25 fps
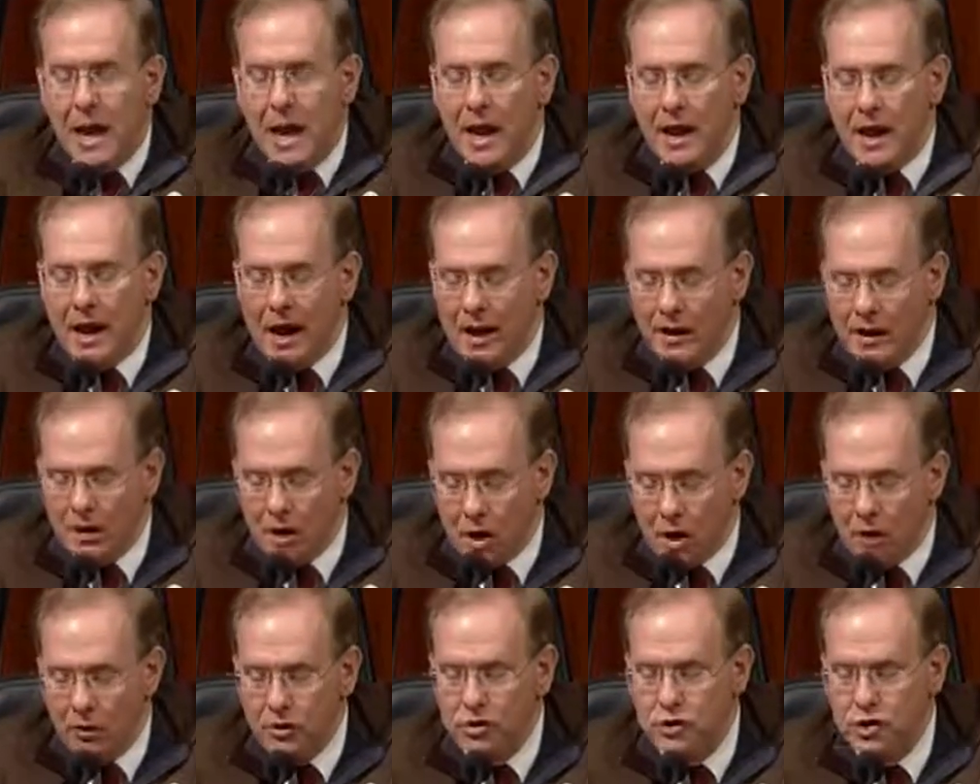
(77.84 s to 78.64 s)
and I
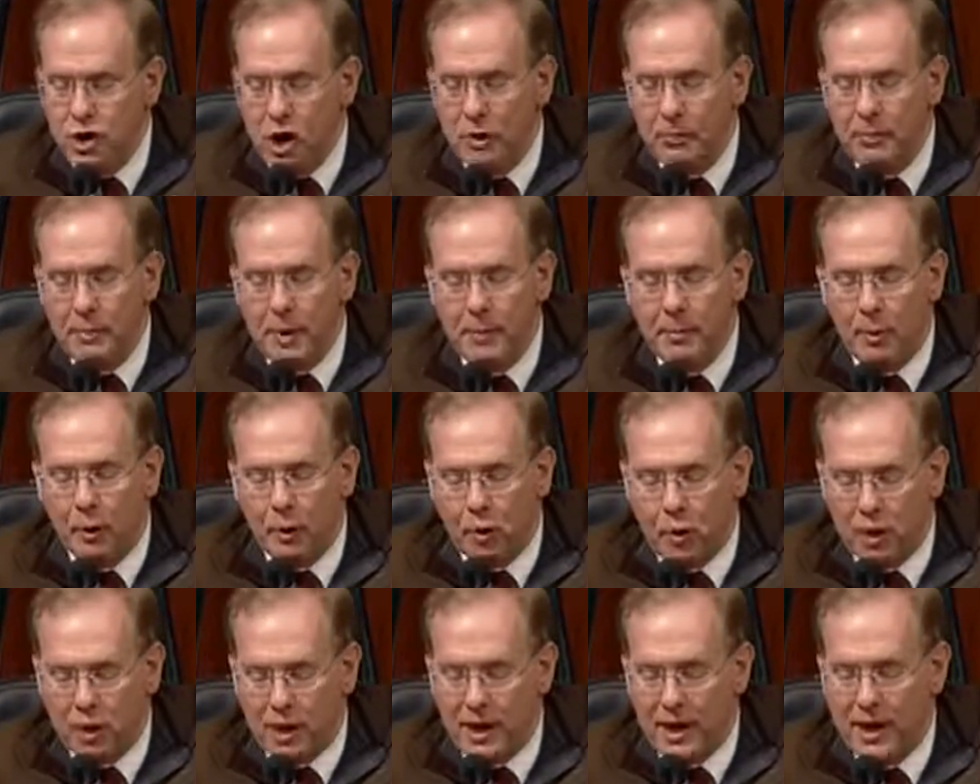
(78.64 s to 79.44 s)
encourage young people
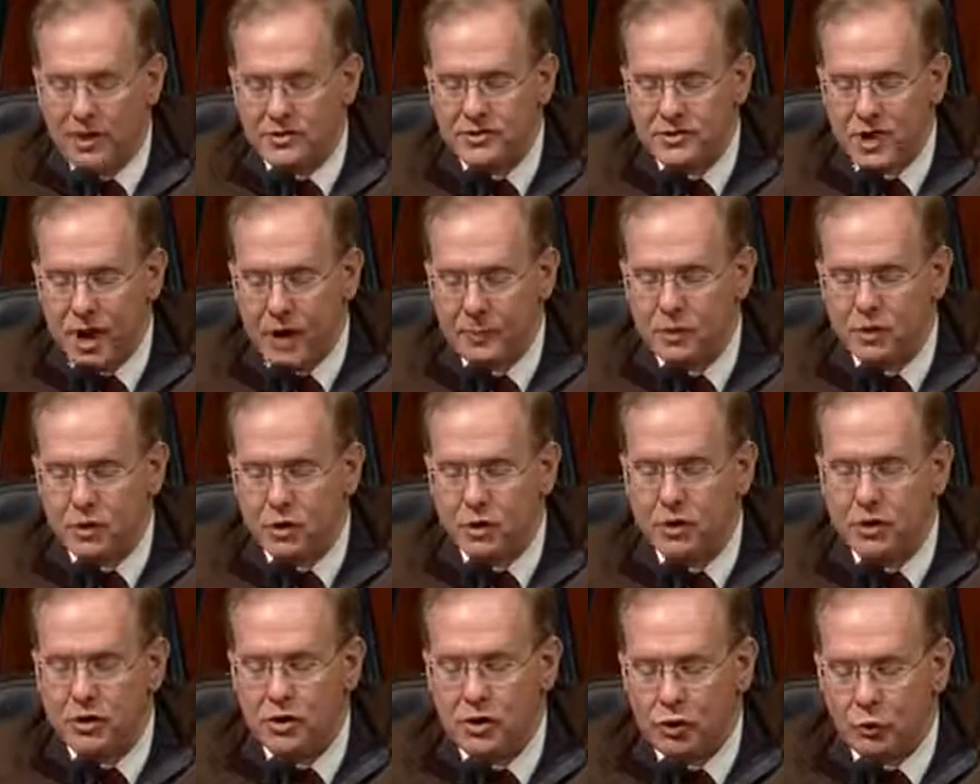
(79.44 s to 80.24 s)
looking at
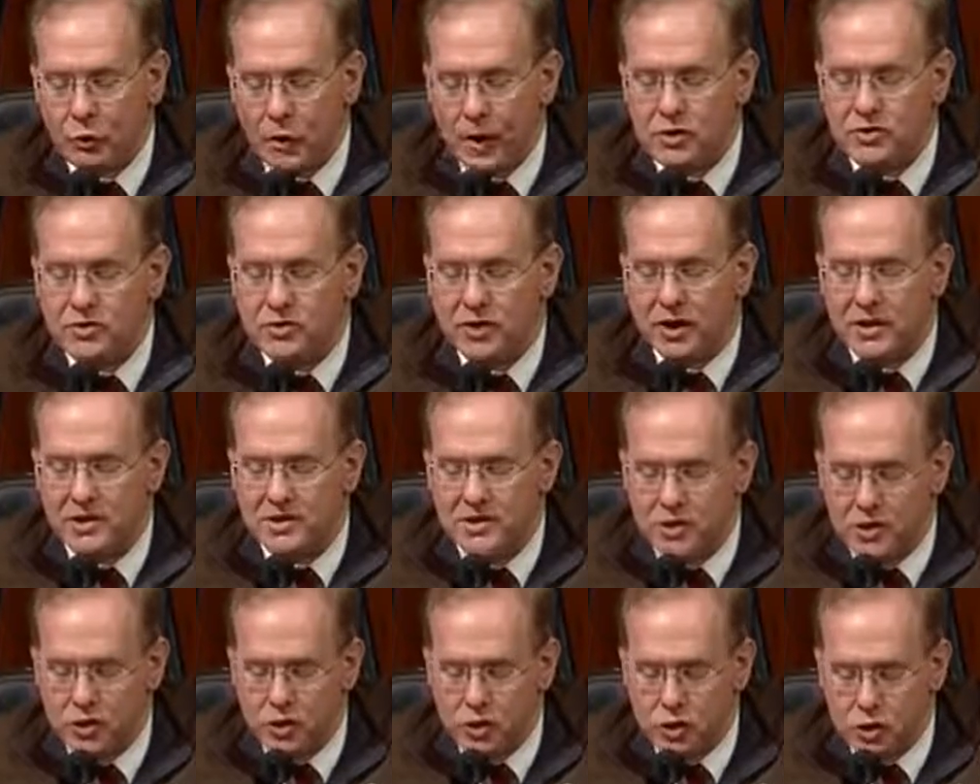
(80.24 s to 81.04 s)
cybersecurity careers to
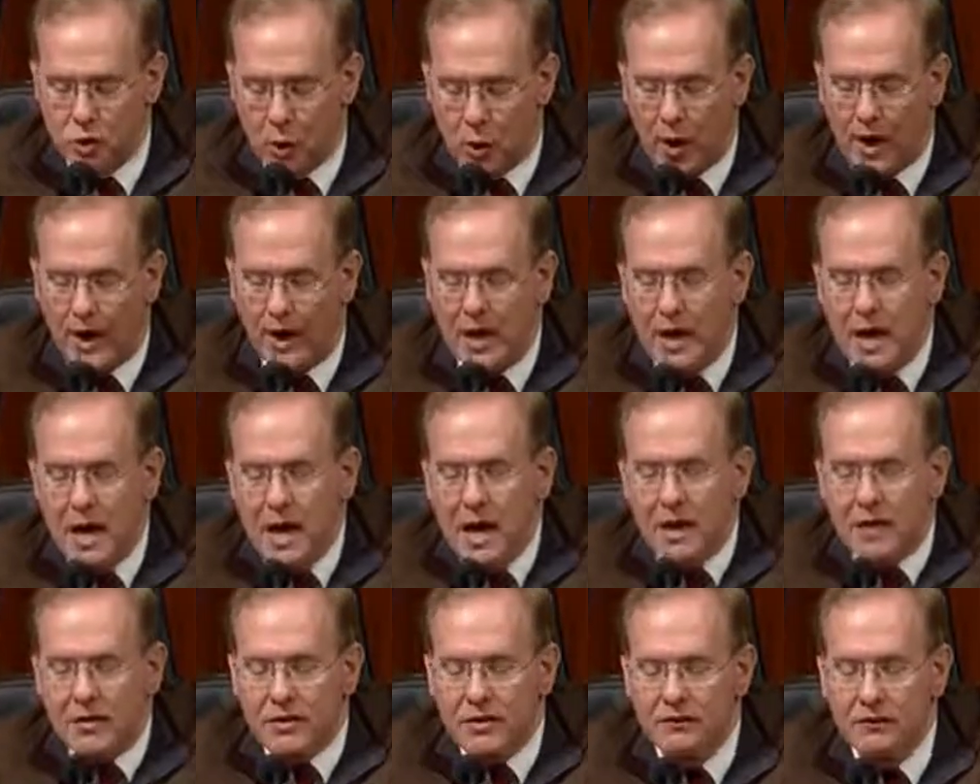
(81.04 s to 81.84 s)
consider joining
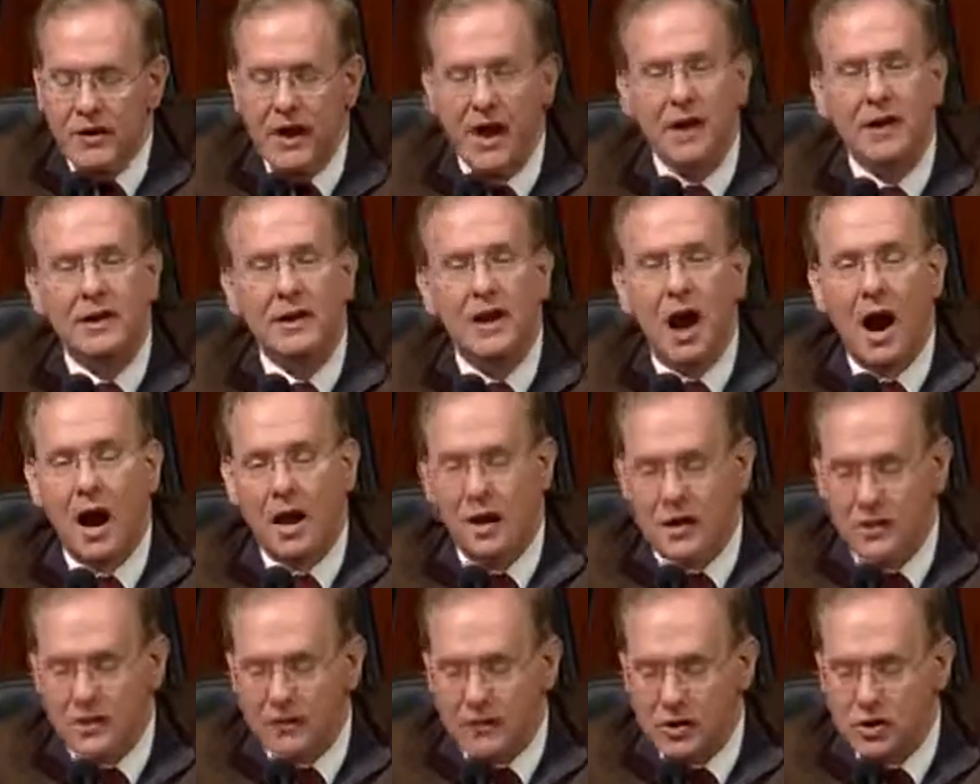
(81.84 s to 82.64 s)
the
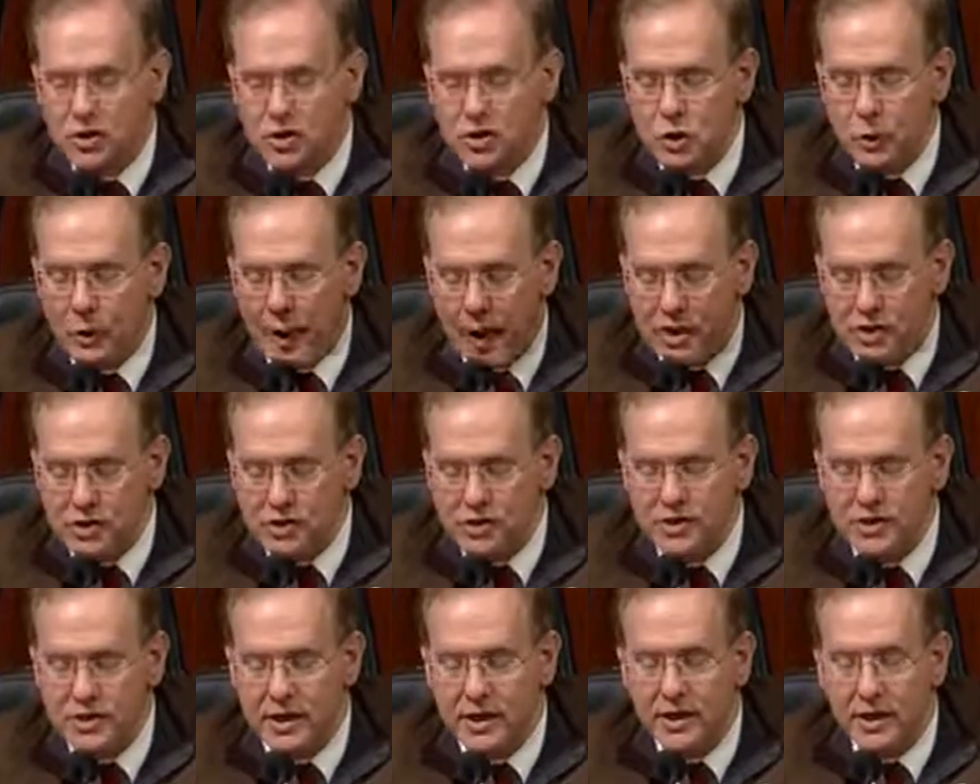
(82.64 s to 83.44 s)
vanguard of this new
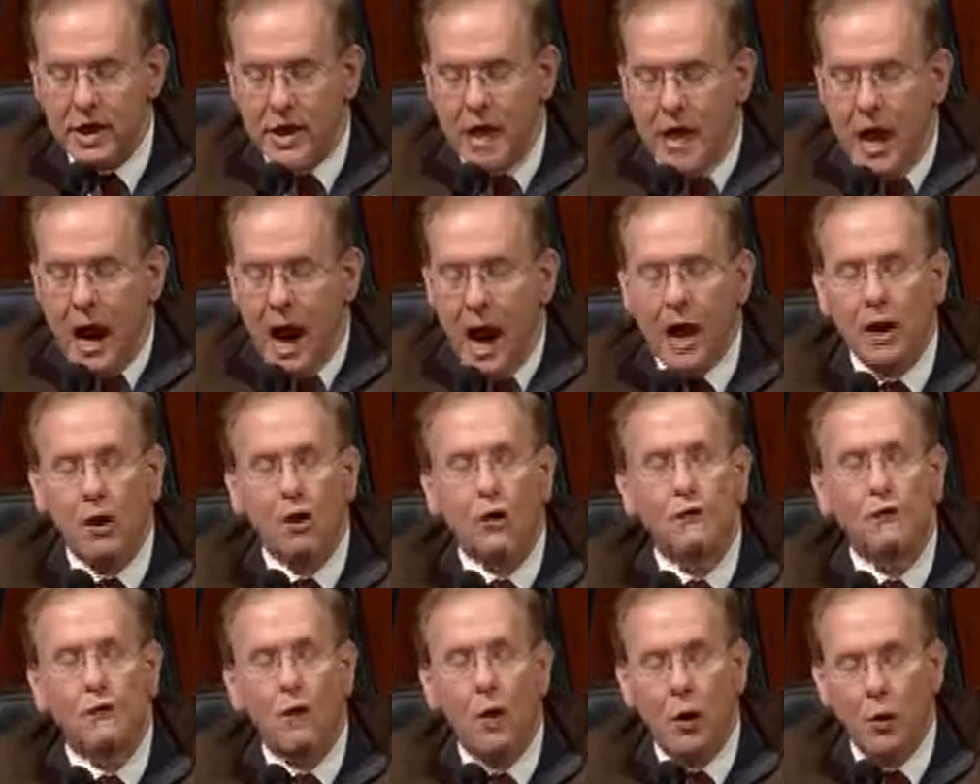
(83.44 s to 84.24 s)
agency. I
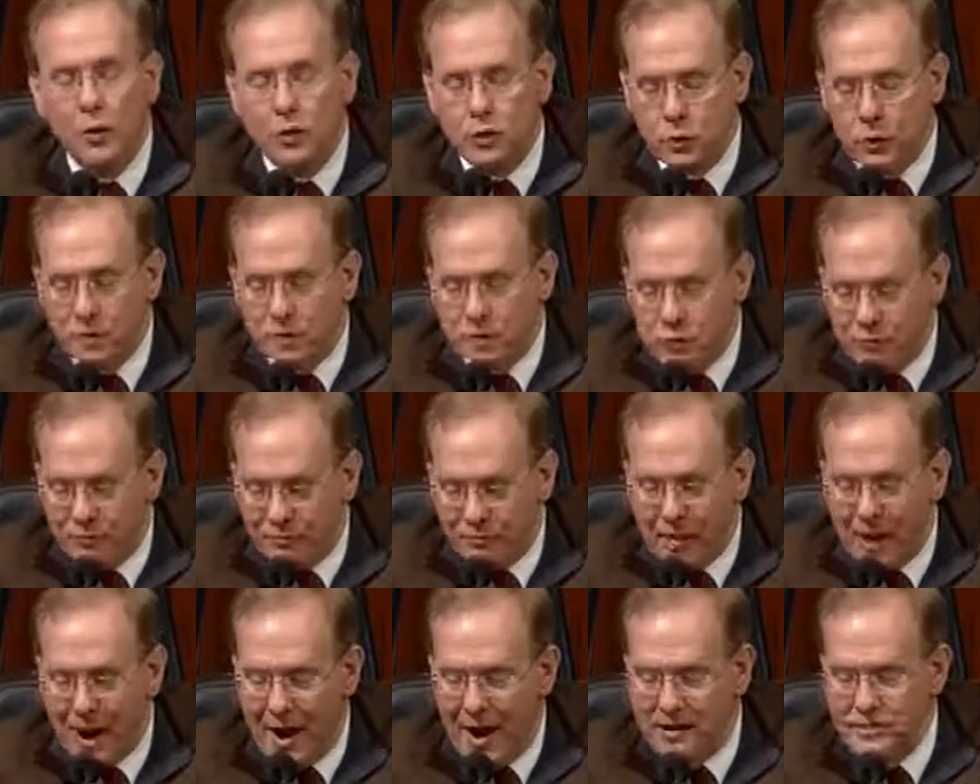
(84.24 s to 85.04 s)
look forward to its
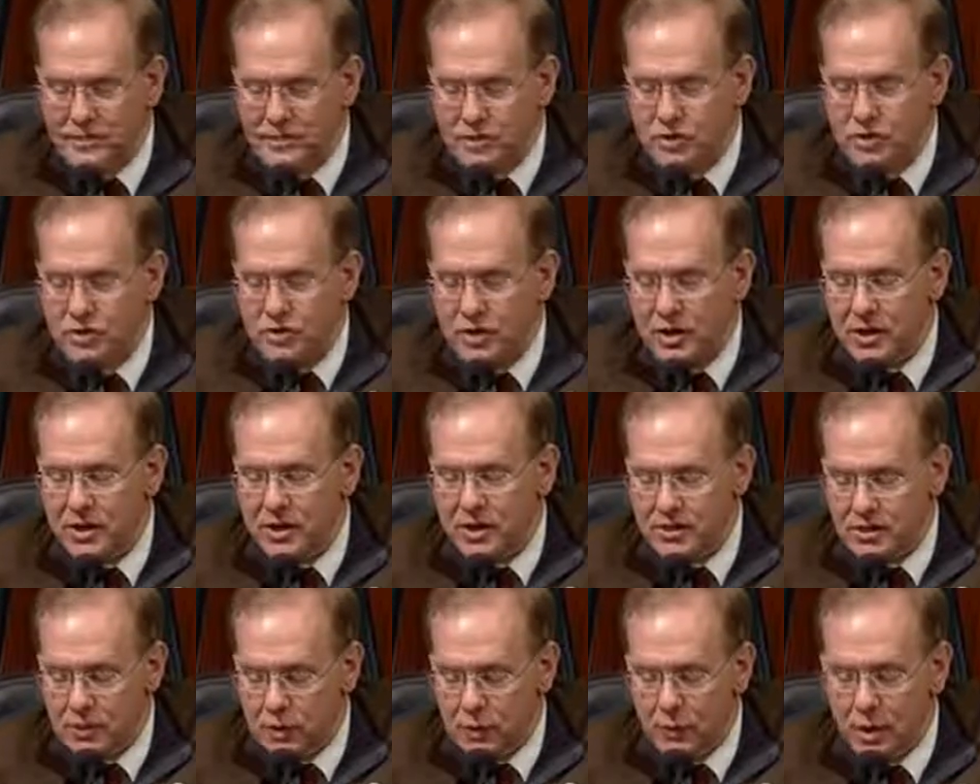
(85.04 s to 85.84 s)
swift passage and
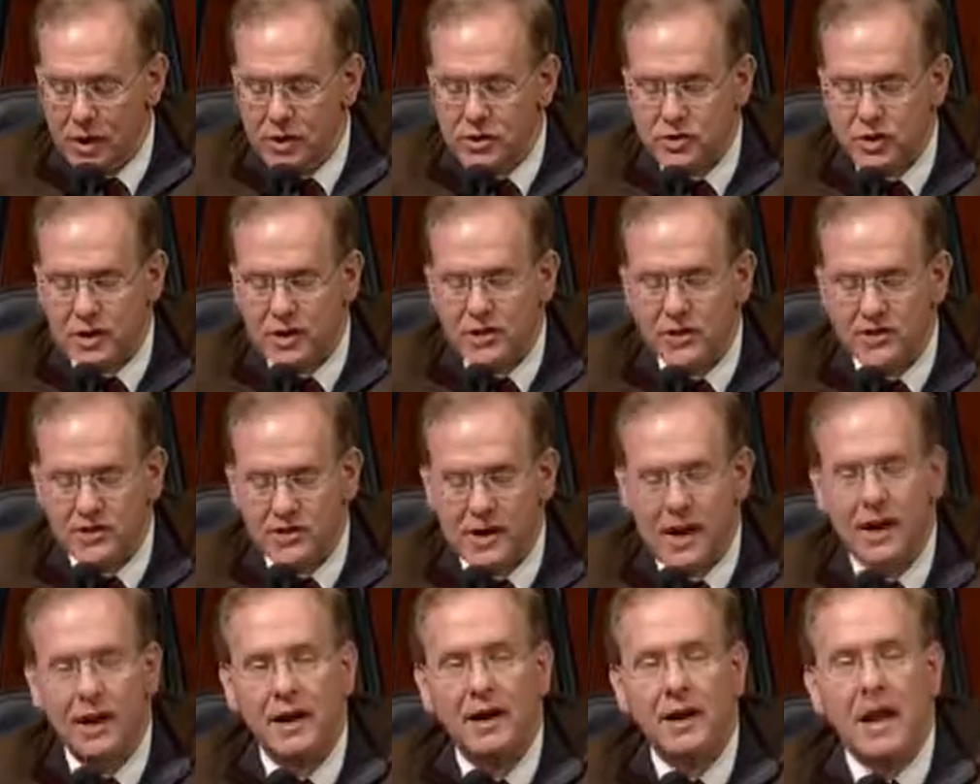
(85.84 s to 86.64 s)
consideration in the
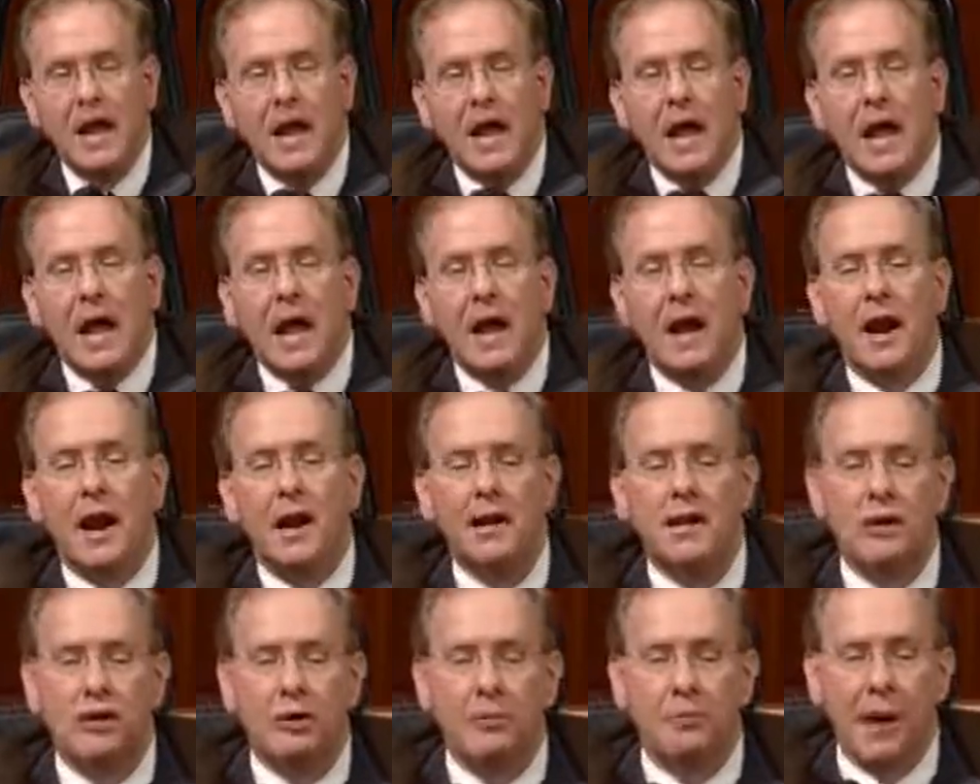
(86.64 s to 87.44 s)
Senate, and I
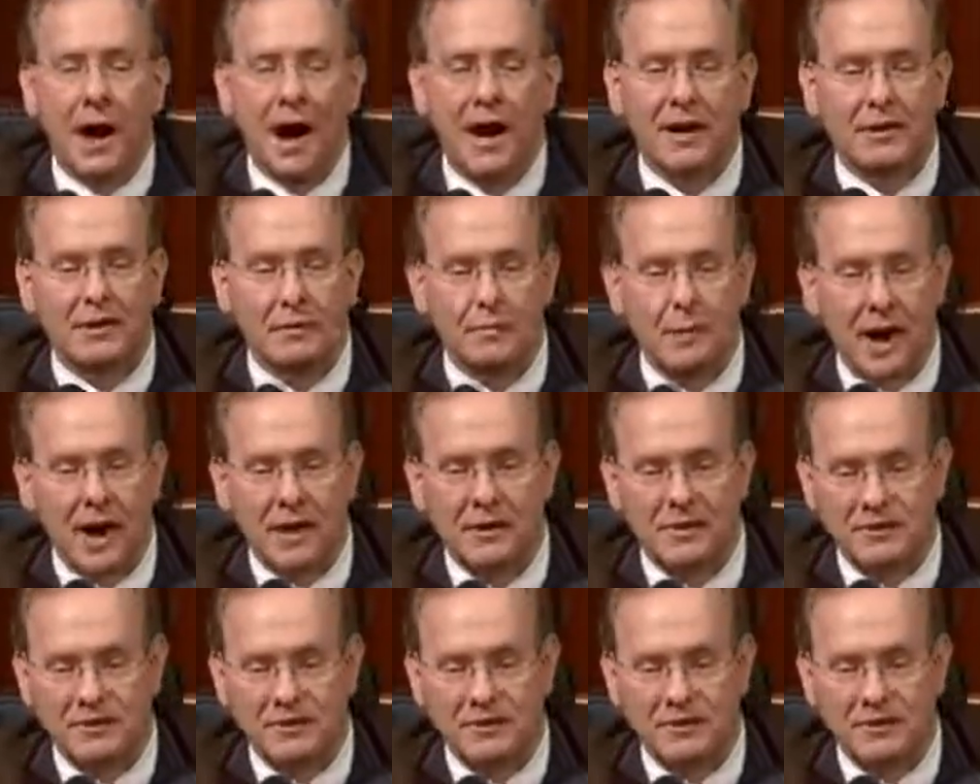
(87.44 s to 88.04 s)
yield back the balance.